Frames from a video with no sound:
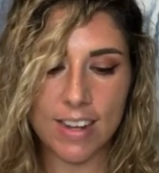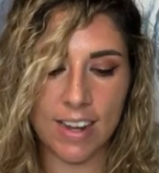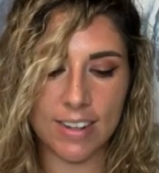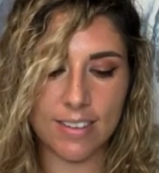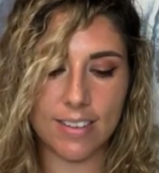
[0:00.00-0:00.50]

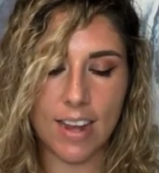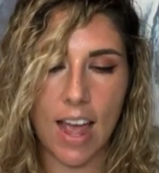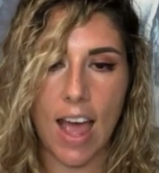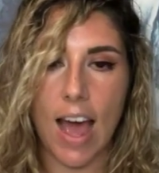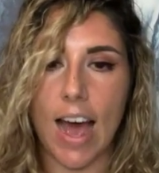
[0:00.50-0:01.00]
And
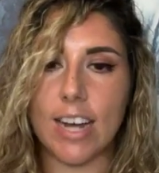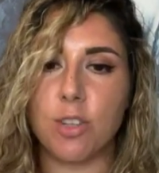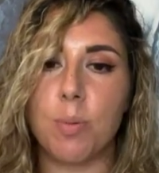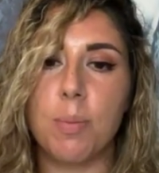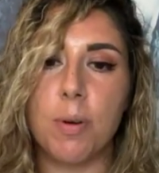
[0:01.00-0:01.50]

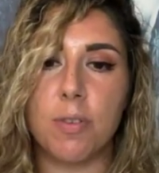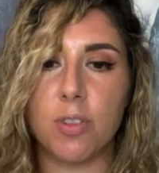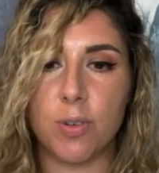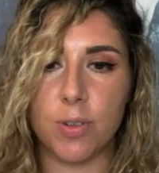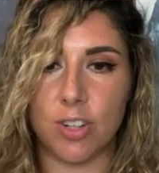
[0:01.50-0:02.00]
as we move
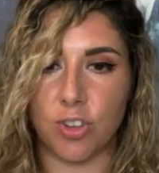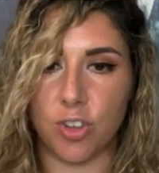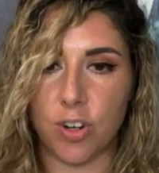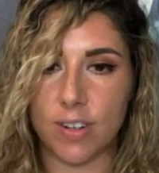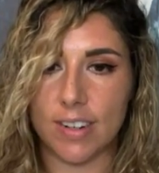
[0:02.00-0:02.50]
through these
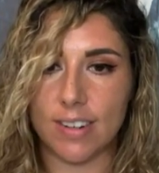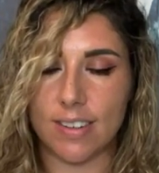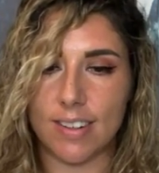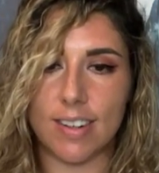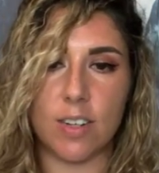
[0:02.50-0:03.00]
journeys,
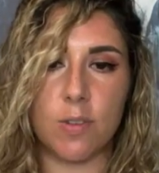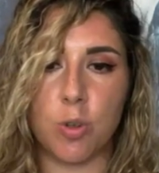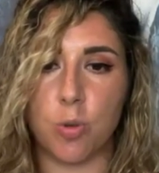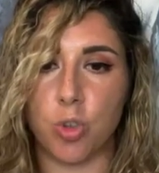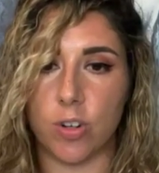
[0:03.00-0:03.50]
these
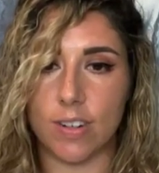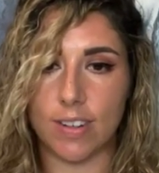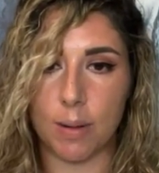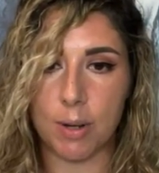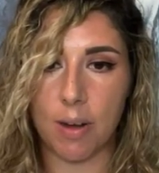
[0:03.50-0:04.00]
individual
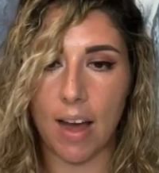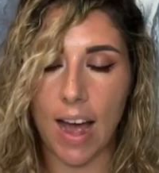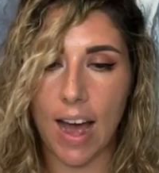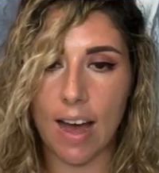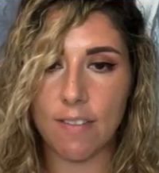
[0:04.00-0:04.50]
journeys that we all
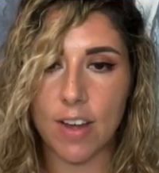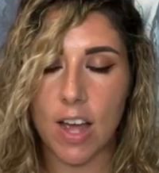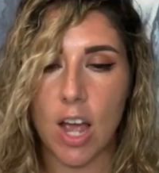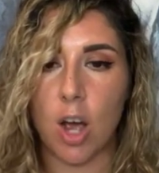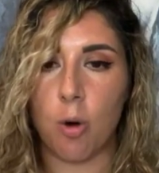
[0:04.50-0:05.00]
have,
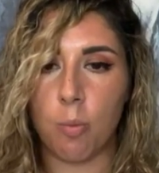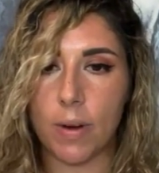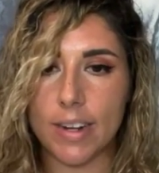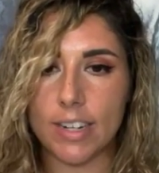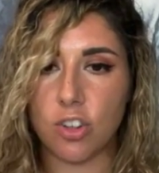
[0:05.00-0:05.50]

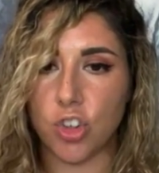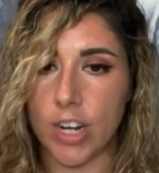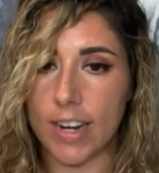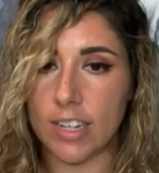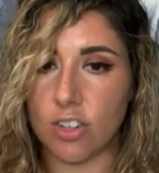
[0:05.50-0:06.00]
we
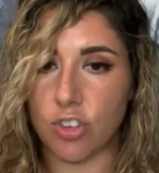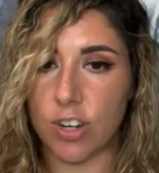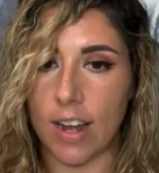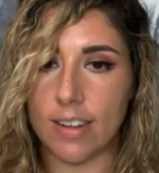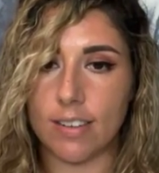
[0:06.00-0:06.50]
change
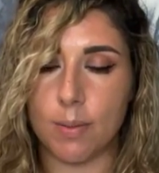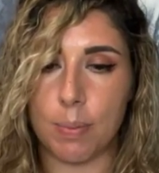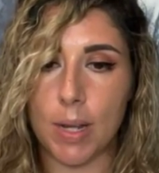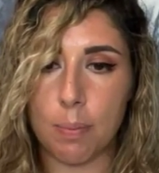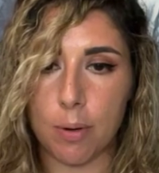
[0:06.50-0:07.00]
as
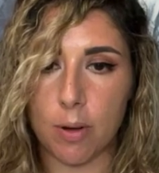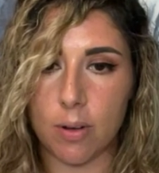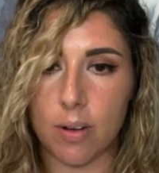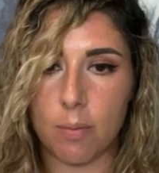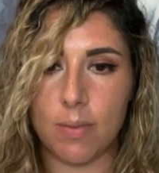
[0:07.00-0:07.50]

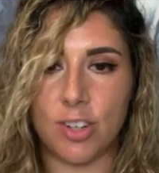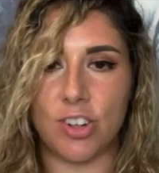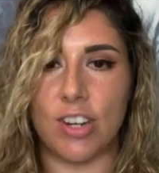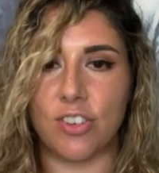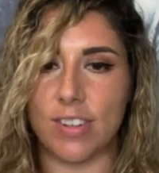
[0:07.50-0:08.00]
people. We
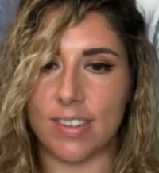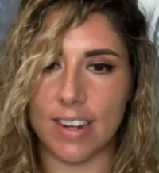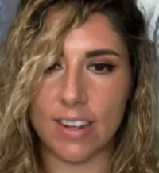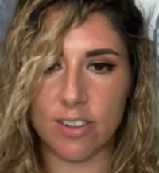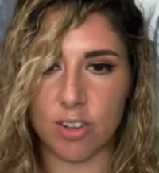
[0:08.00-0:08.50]
change as
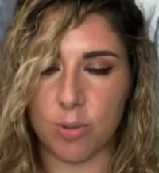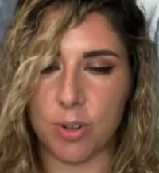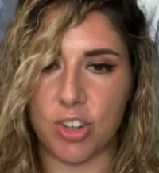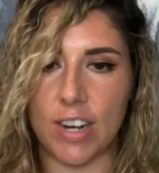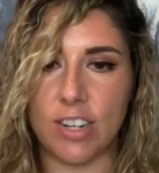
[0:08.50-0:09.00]
healers. We
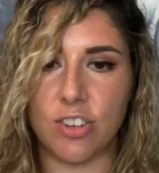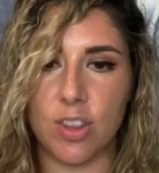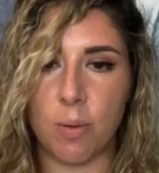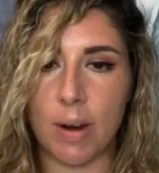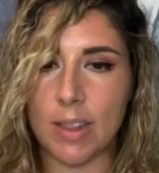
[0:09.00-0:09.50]
change in
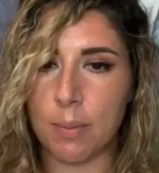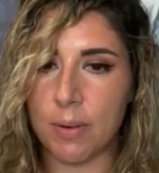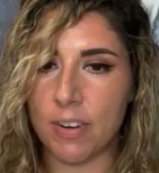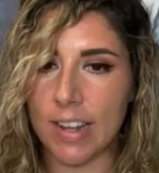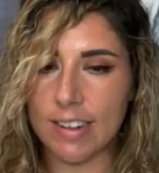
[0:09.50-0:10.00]
the way that we
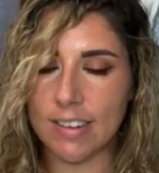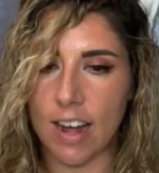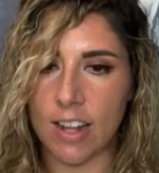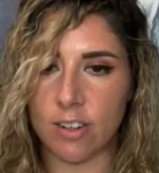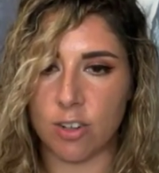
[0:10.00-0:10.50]
relate to
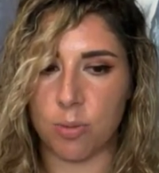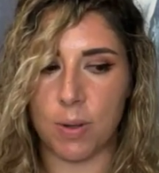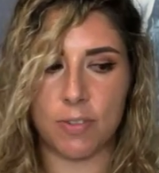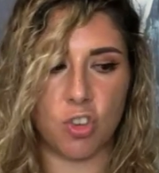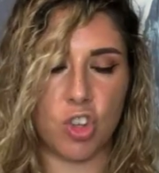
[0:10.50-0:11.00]
others. We
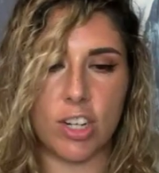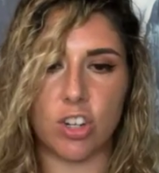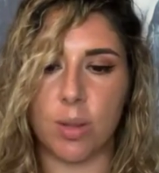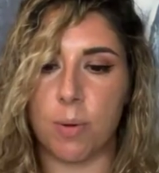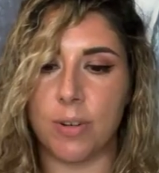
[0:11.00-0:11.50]
even change
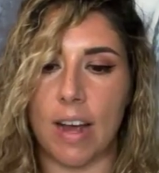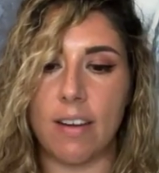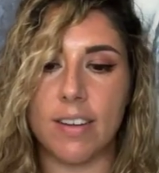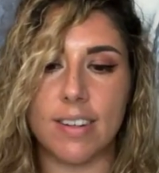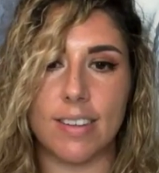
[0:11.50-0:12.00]
in the
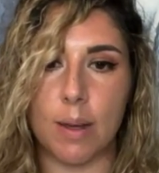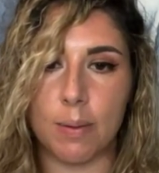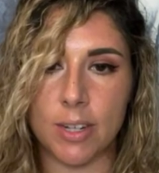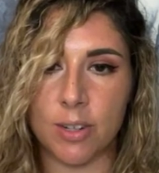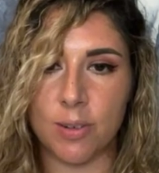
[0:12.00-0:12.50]
modalities that
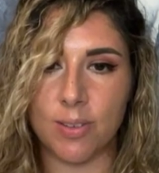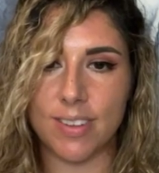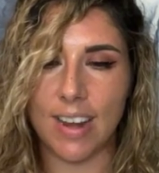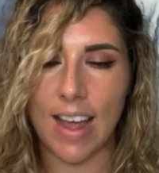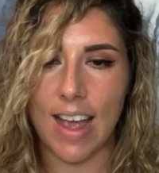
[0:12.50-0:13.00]
we
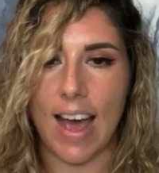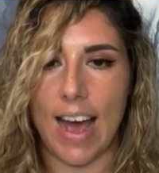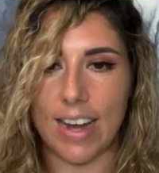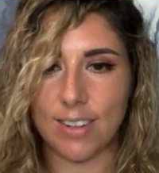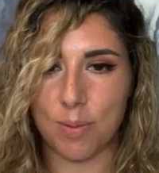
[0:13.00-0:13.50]
use
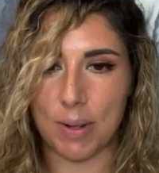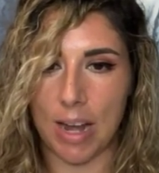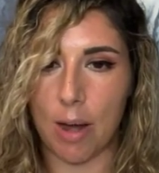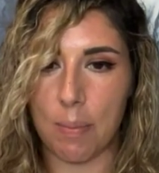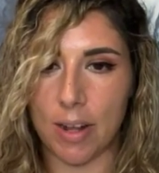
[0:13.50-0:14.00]
as we
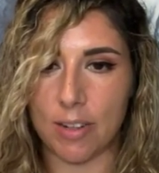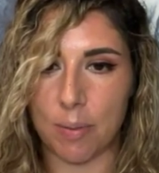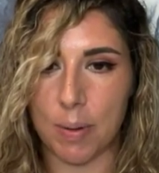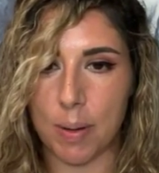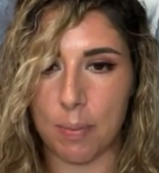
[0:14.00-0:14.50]
help other
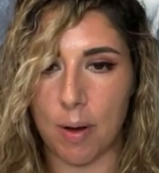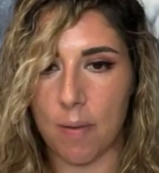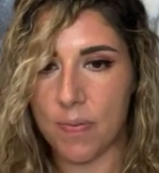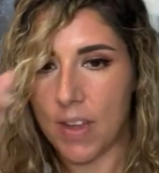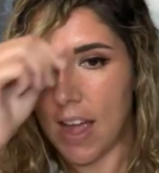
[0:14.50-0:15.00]

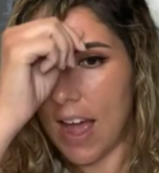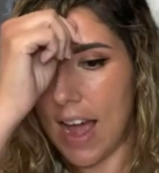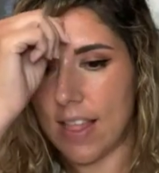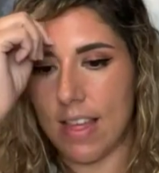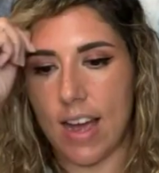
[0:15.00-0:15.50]
people.
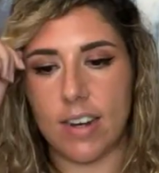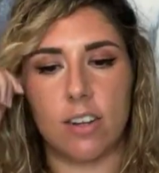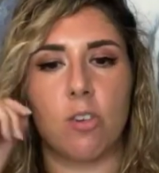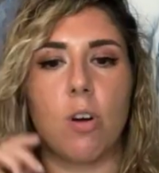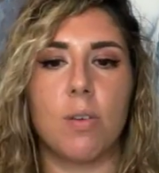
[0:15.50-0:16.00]
And that
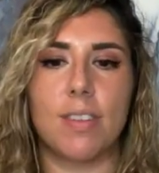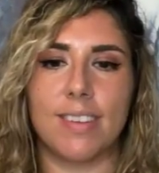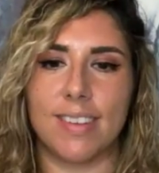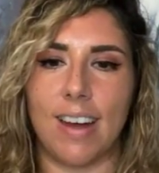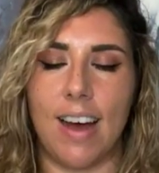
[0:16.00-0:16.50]
growth
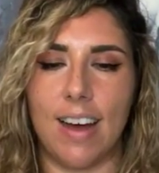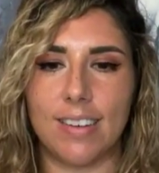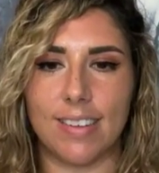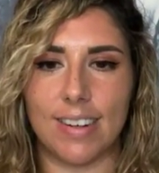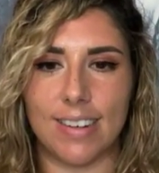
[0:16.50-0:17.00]
is
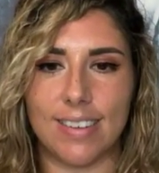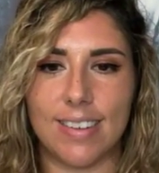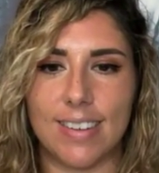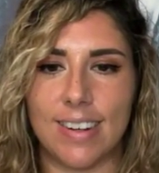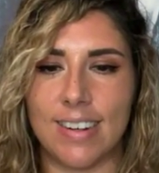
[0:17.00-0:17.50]
constant.
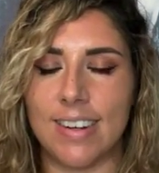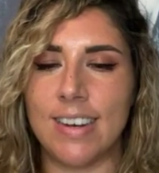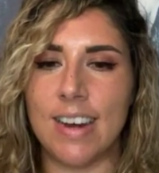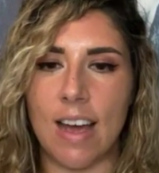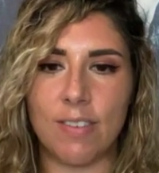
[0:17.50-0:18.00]
It
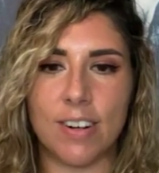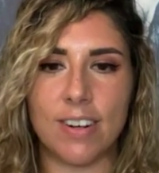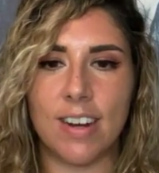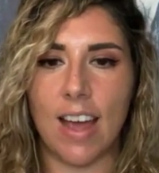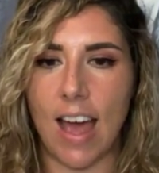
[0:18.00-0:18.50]

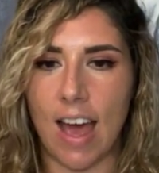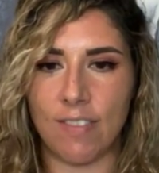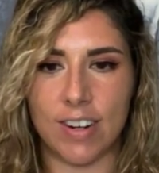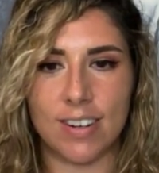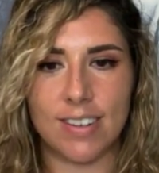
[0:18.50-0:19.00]
never,
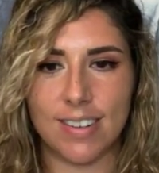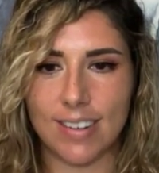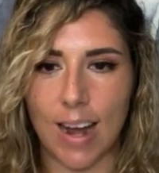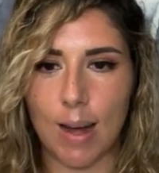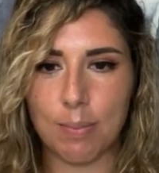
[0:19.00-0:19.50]
ever
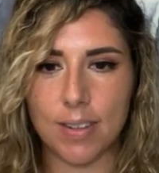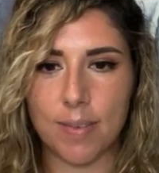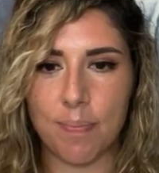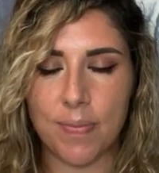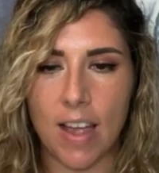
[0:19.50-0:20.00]

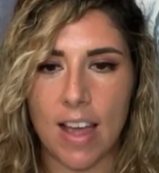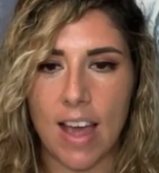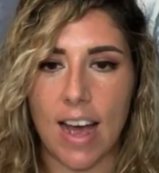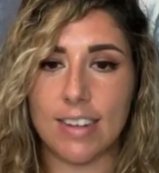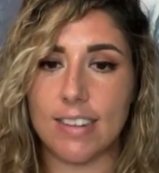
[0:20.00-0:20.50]
stops.
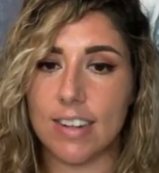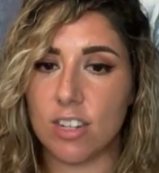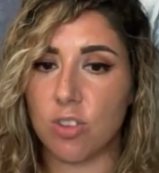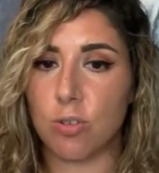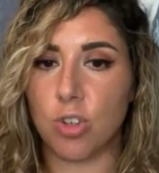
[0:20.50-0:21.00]
I see
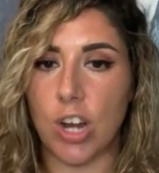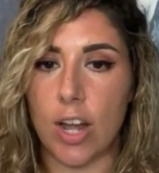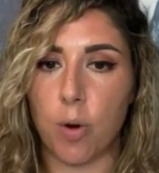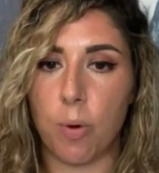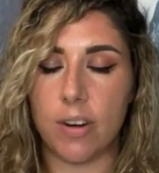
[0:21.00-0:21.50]
this through
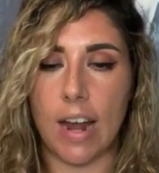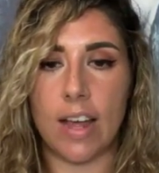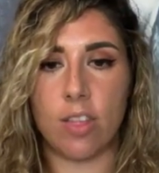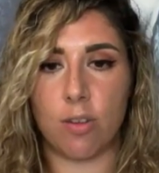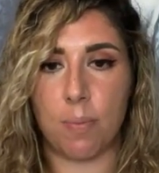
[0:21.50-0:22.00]
shadow work
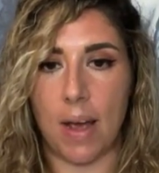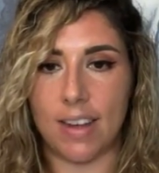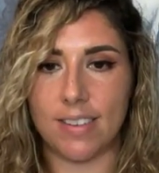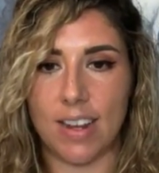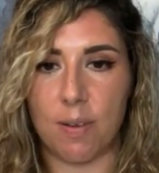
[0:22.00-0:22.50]
and through
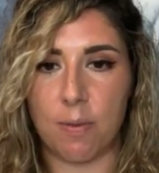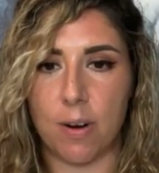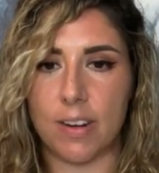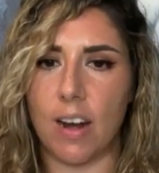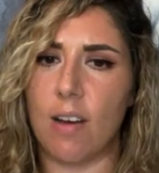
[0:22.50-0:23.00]
past life
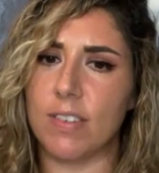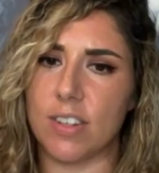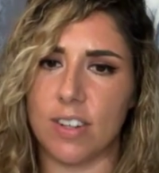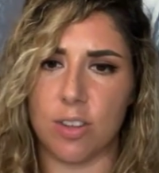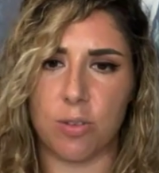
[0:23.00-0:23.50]
work, and
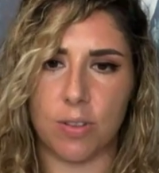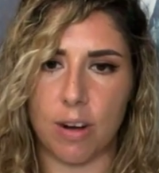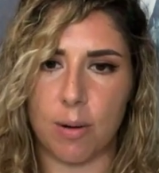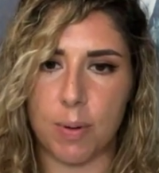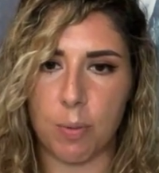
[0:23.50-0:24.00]
obviously through
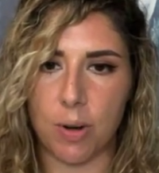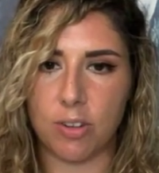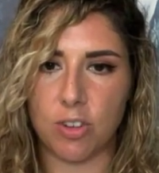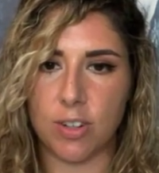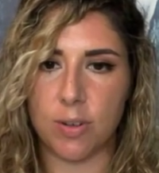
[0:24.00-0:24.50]
therapy
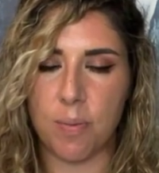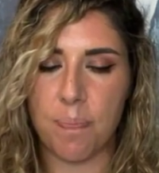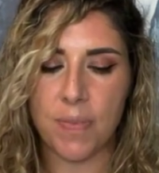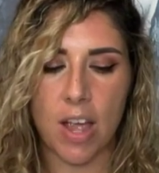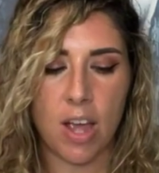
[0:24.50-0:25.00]
work too.
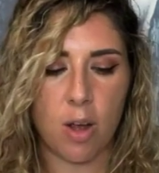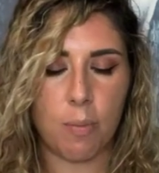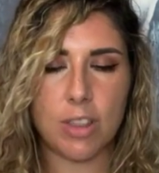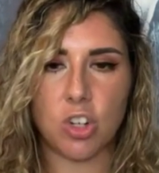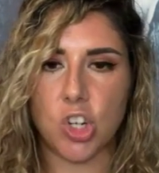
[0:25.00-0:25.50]

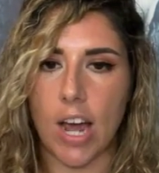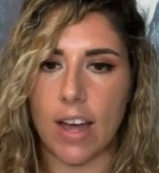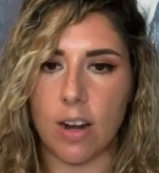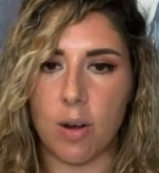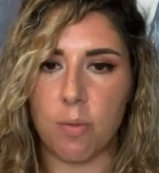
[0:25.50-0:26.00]
With the
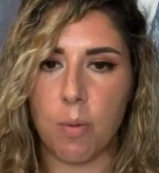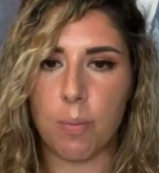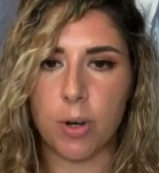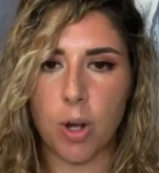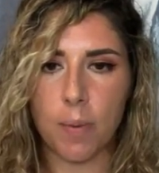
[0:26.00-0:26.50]
shadow, when
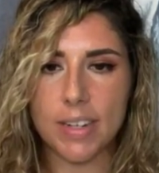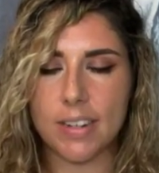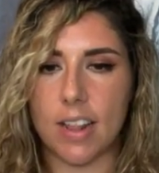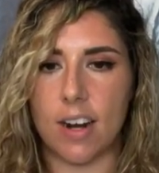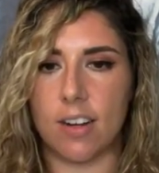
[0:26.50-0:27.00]
we're going
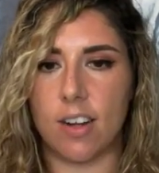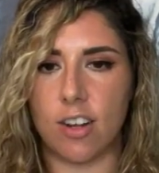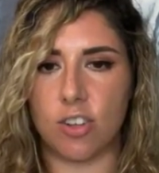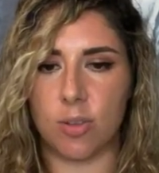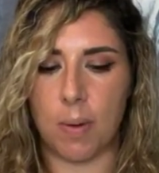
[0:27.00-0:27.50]
into that
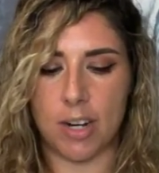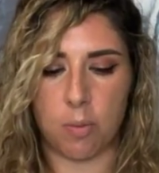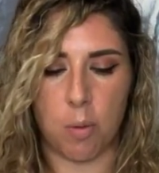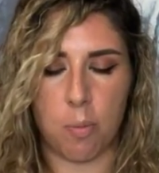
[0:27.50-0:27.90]
unconscious mind and we're